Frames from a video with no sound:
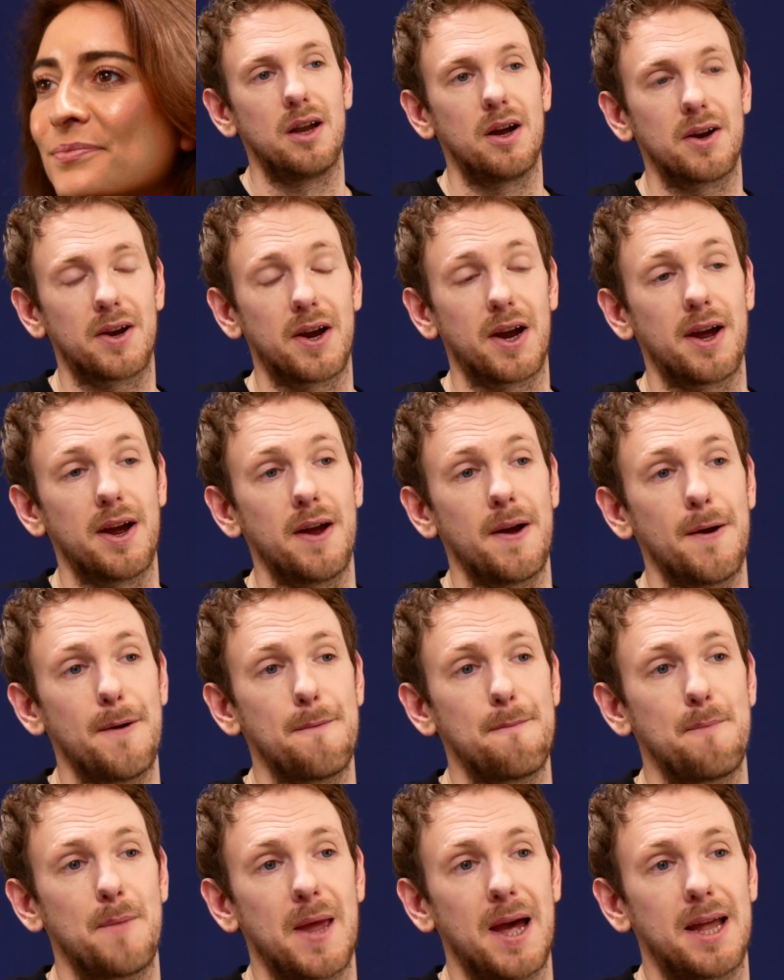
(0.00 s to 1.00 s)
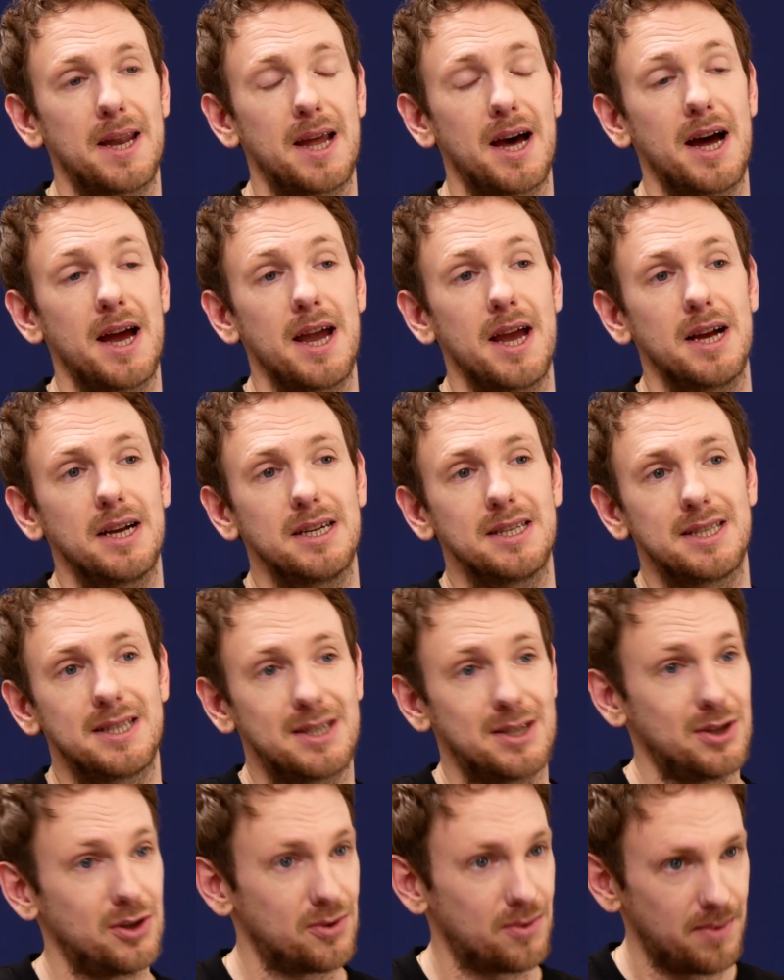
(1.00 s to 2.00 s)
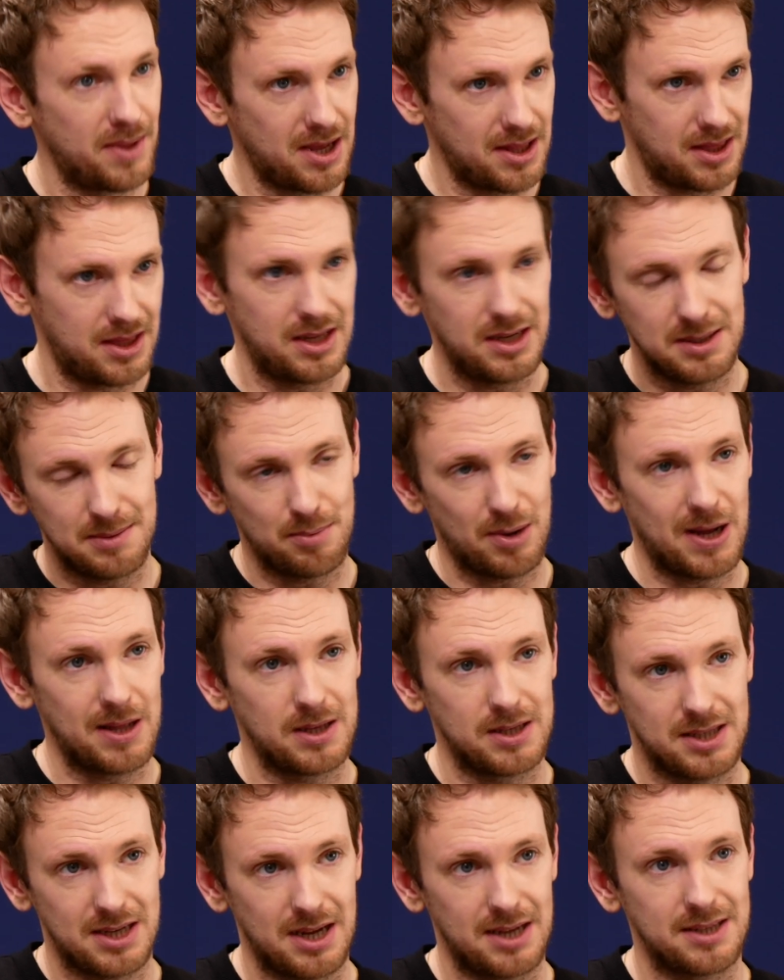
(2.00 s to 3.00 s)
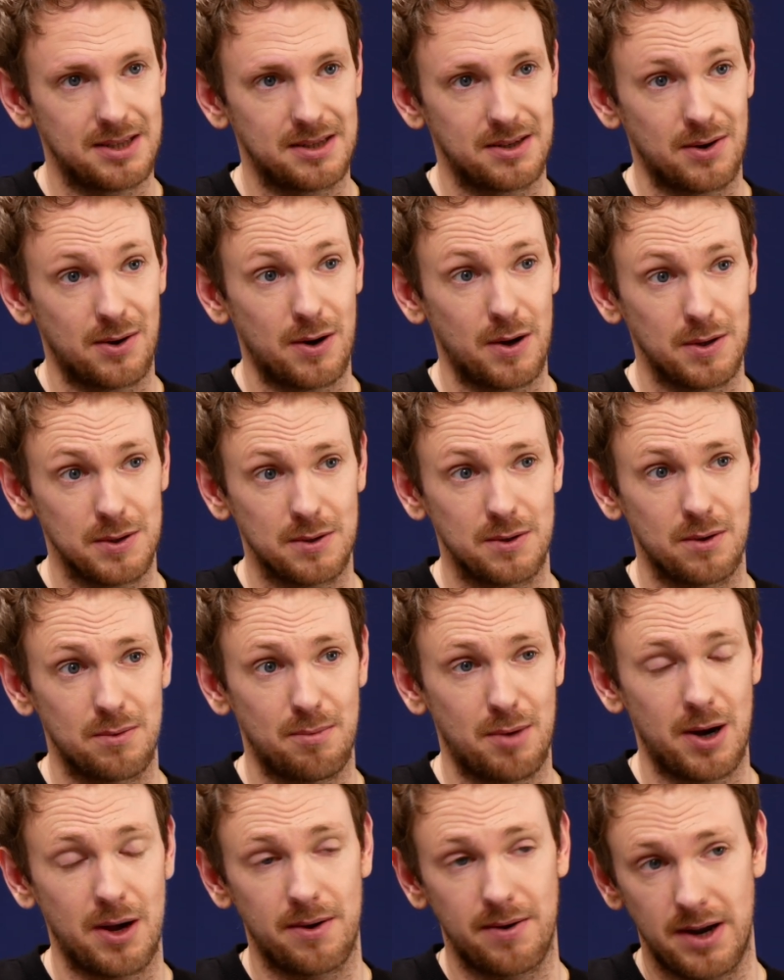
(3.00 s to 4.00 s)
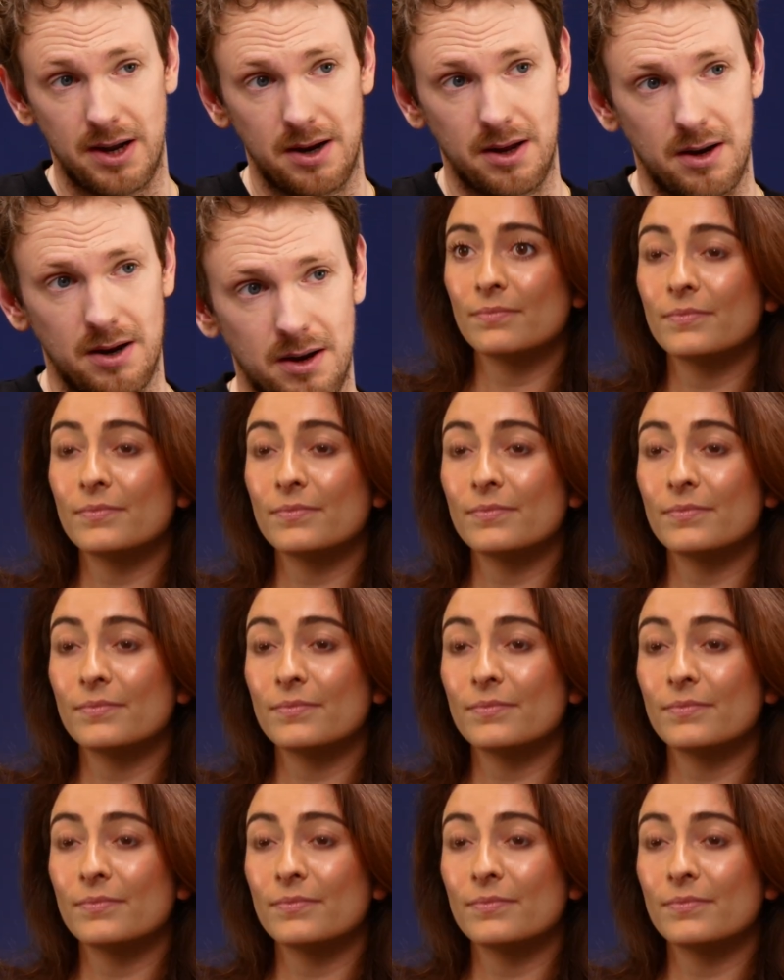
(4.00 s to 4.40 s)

Okay. And I assume that these pilot tests are also moderated.